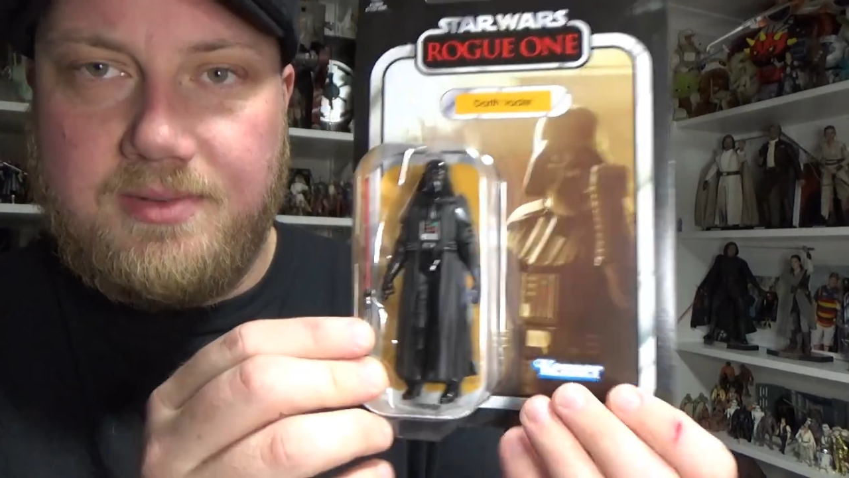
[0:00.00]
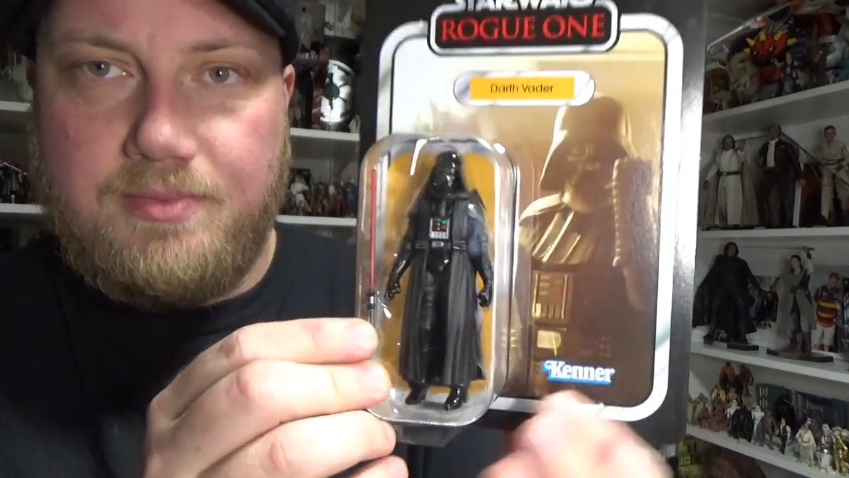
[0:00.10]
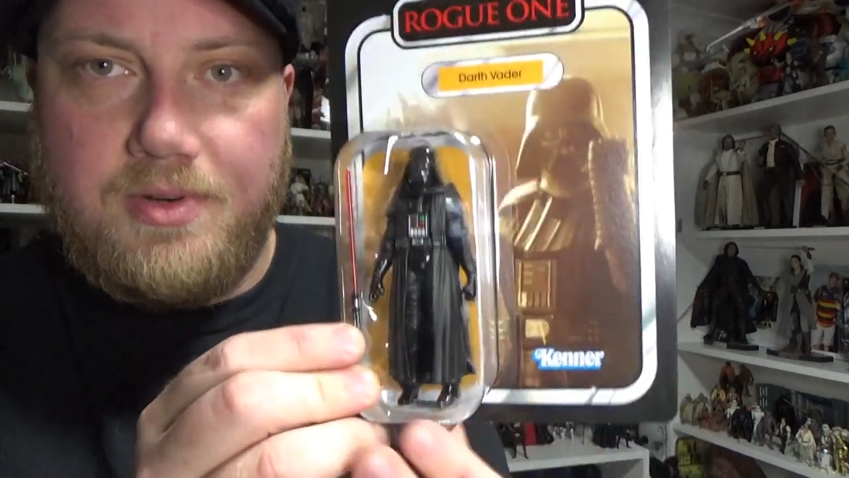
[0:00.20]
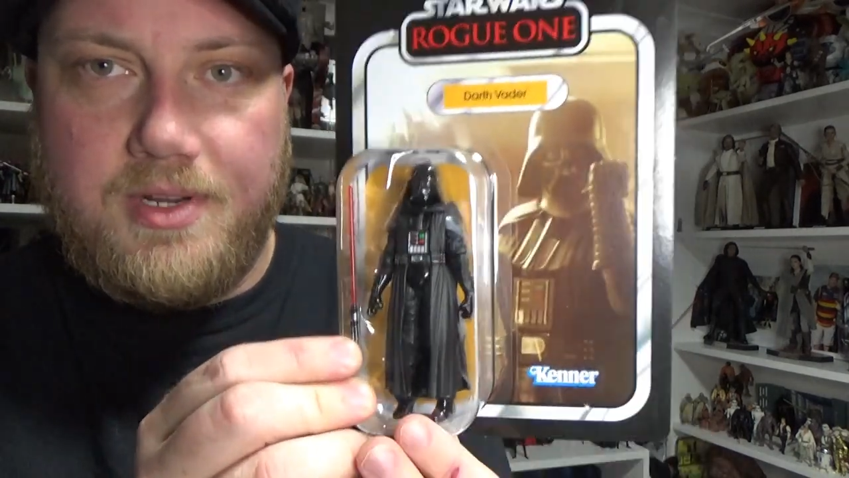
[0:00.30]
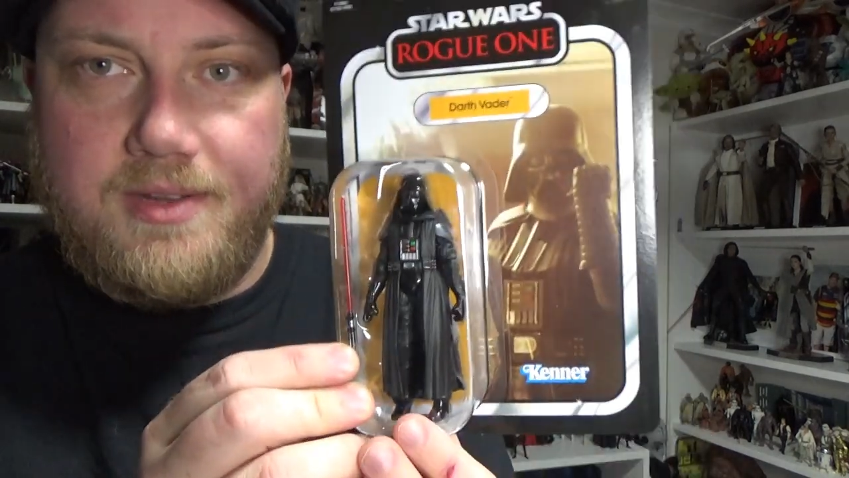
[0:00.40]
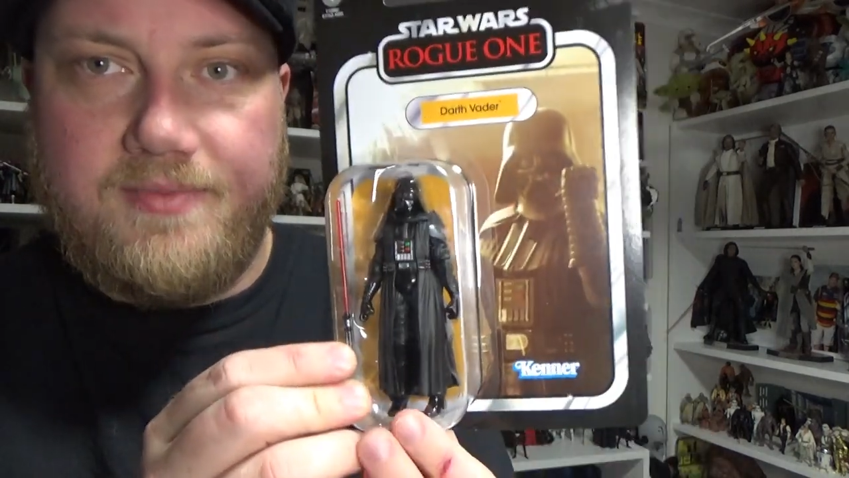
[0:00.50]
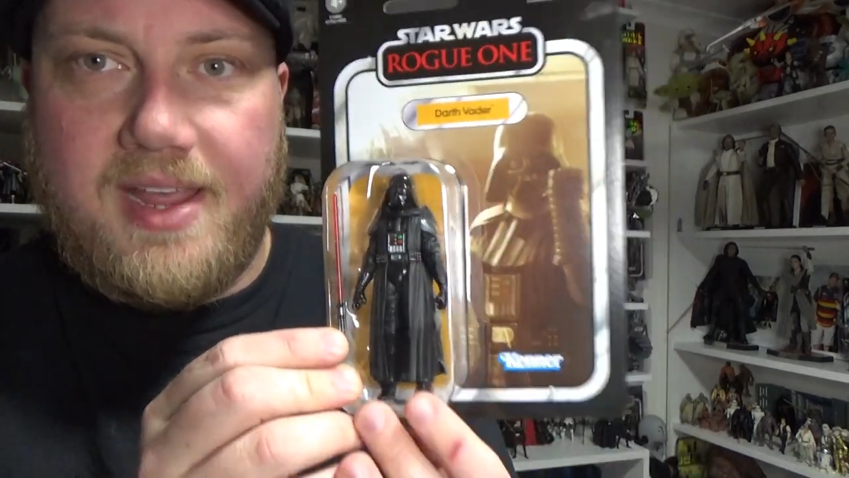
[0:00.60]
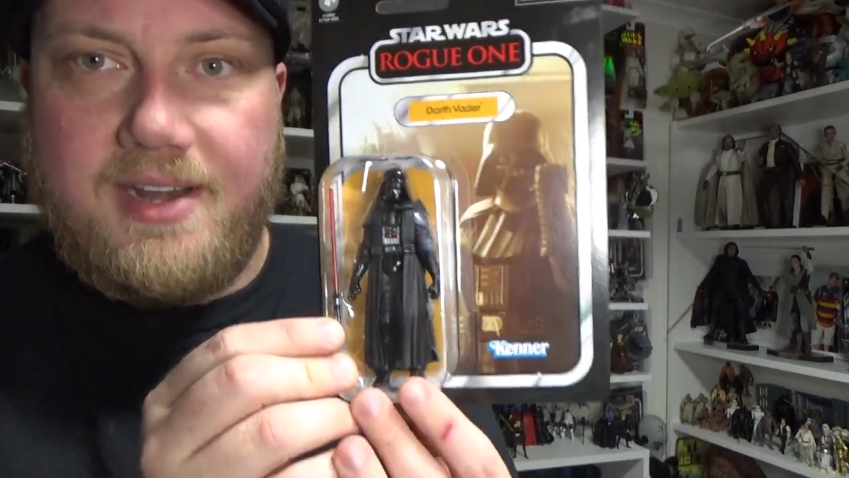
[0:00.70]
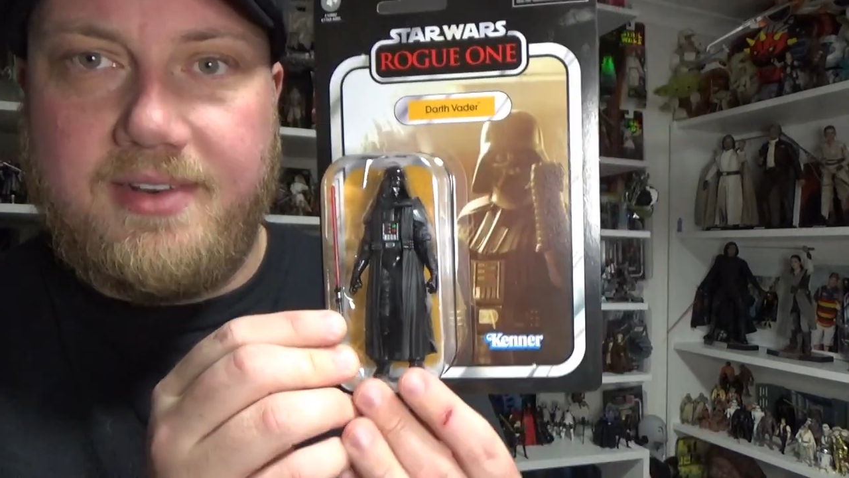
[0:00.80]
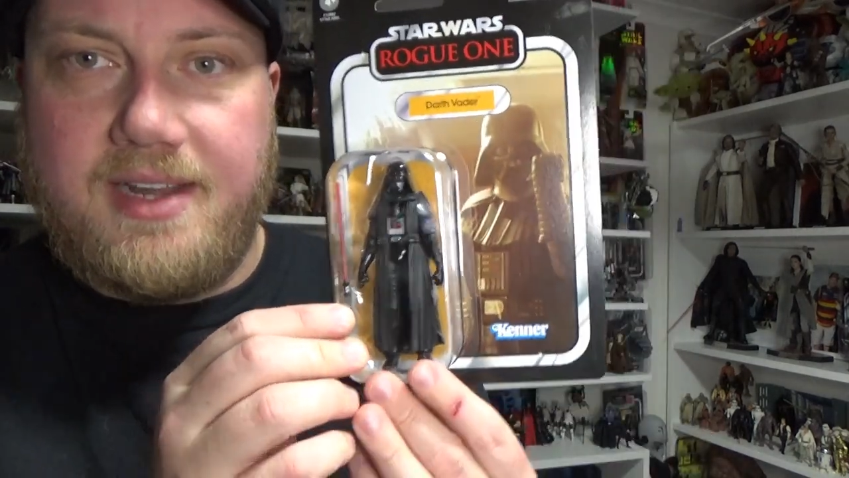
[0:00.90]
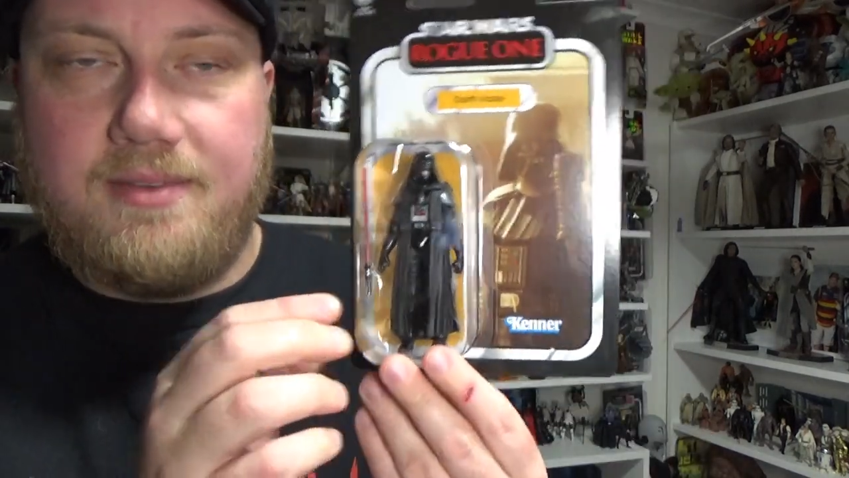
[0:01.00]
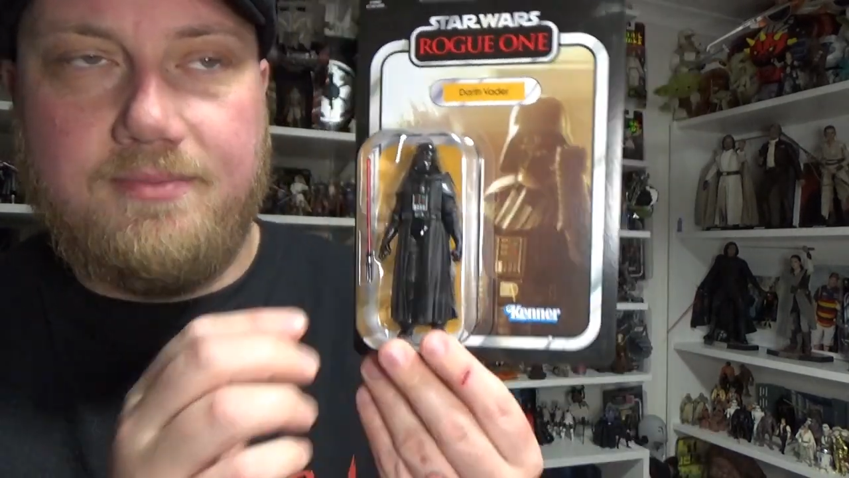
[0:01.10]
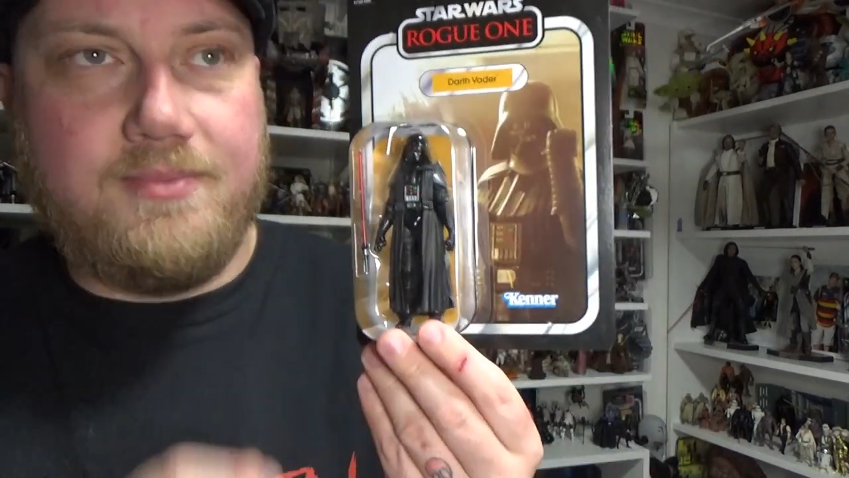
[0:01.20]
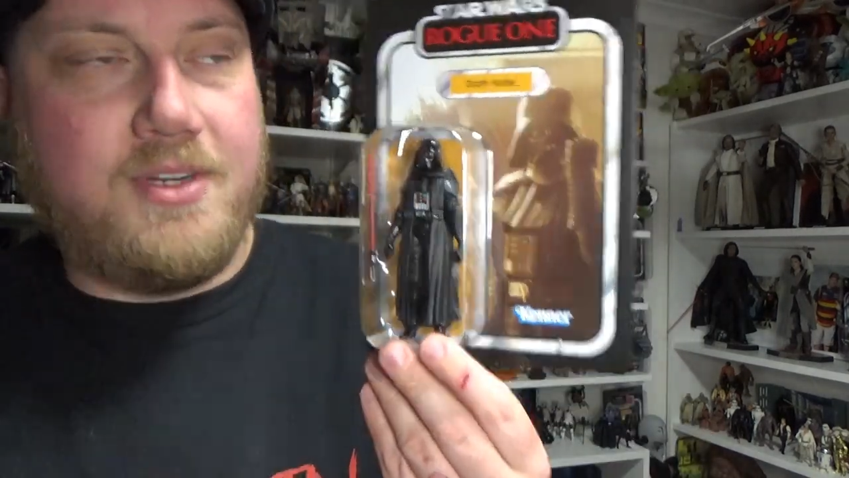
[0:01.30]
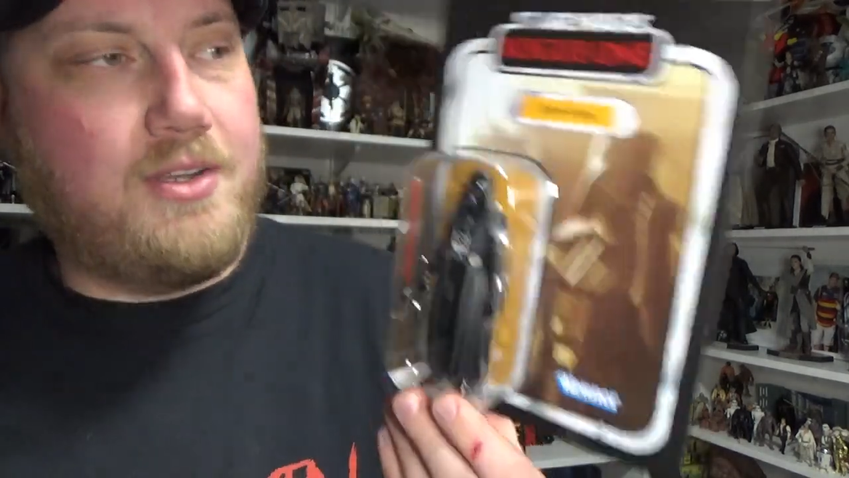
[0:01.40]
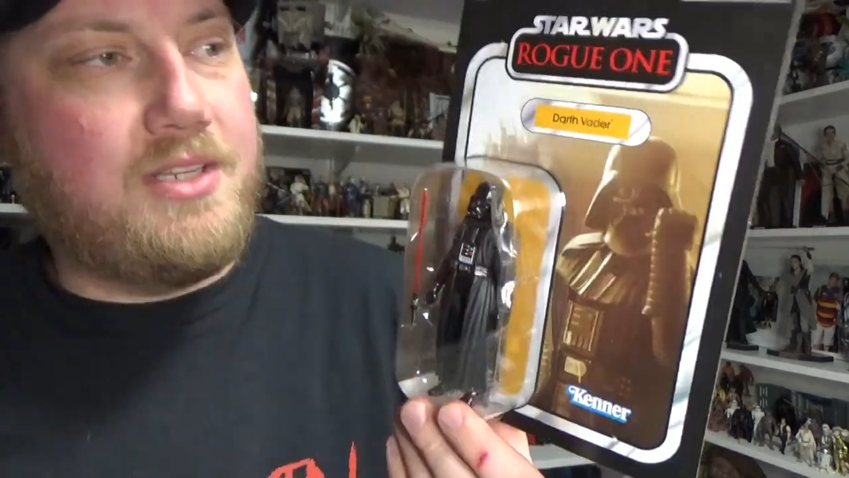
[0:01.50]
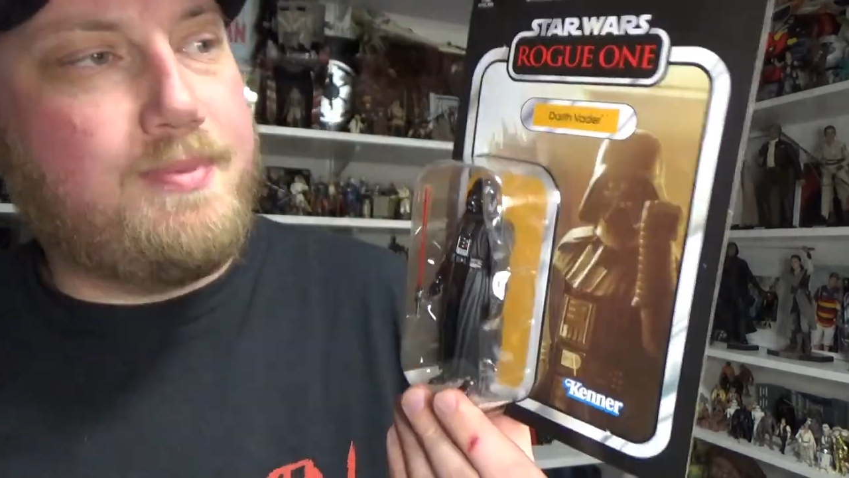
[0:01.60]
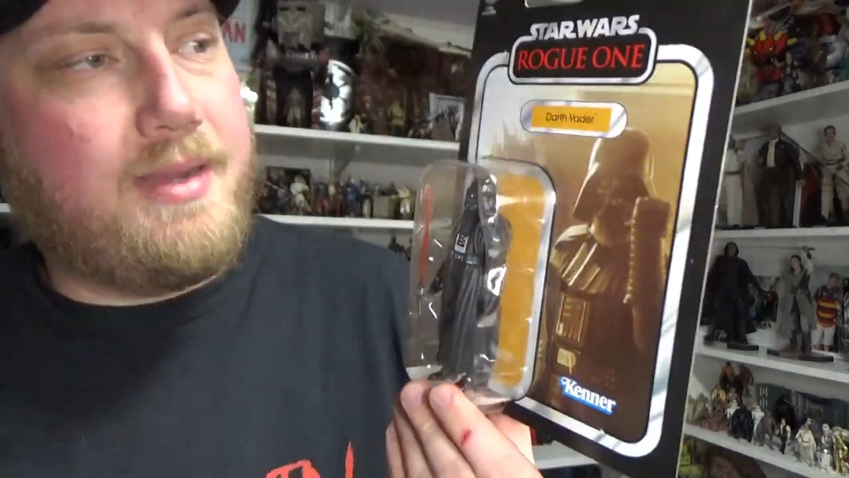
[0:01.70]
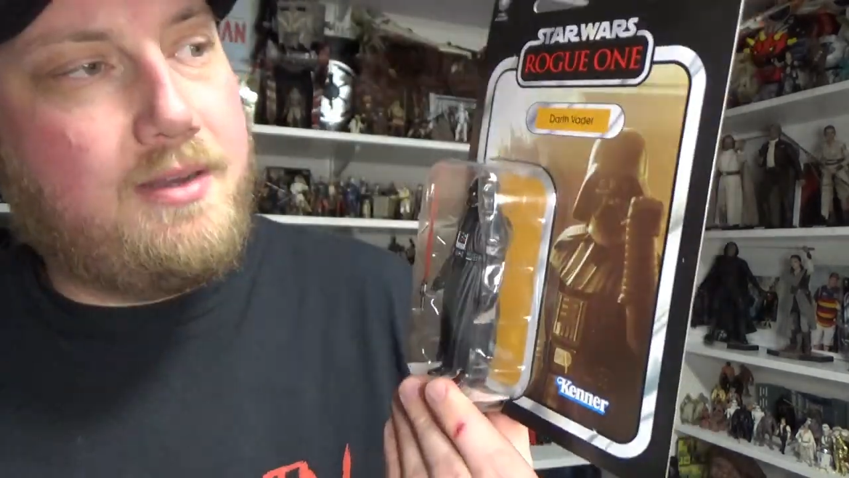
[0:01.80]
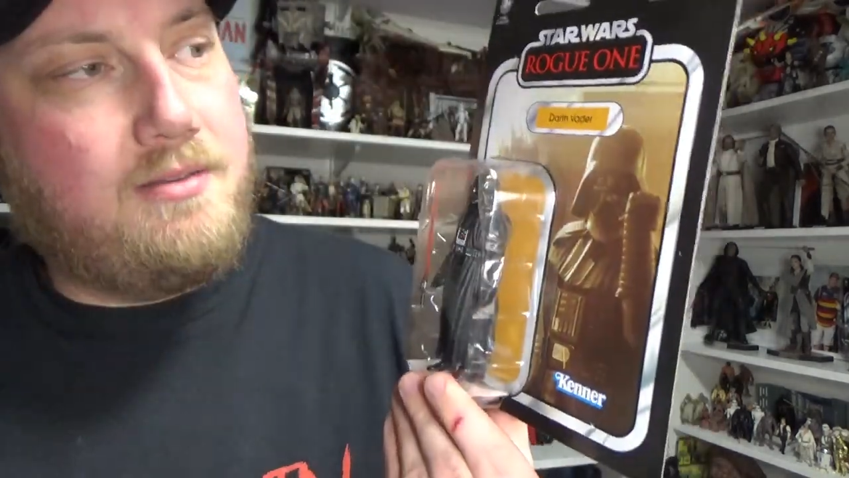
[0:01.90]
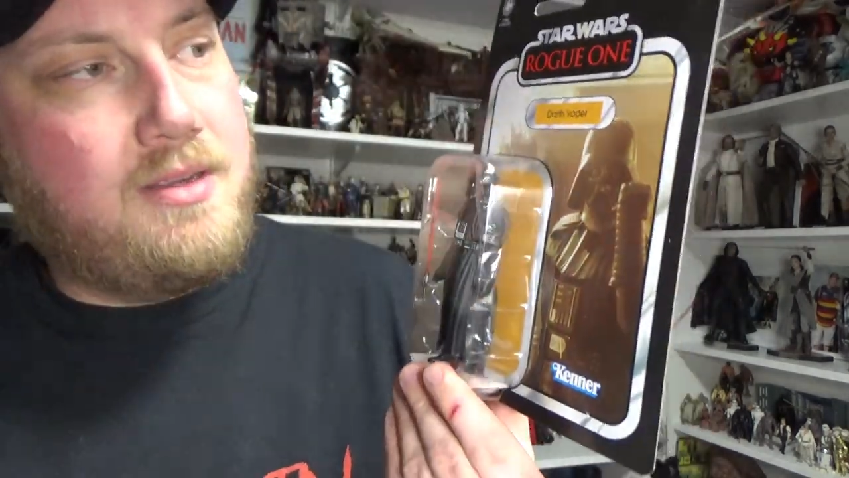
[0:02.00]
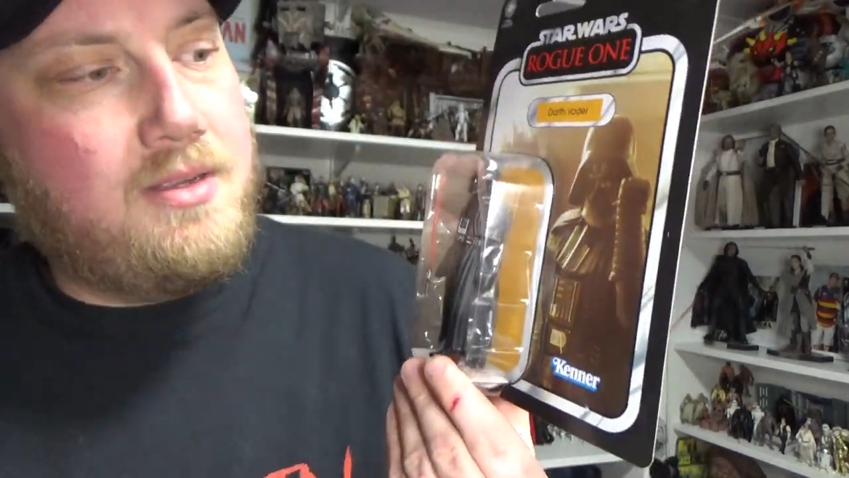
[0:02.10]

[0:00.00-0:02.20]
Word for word: to put a Vader out. You know, it's been,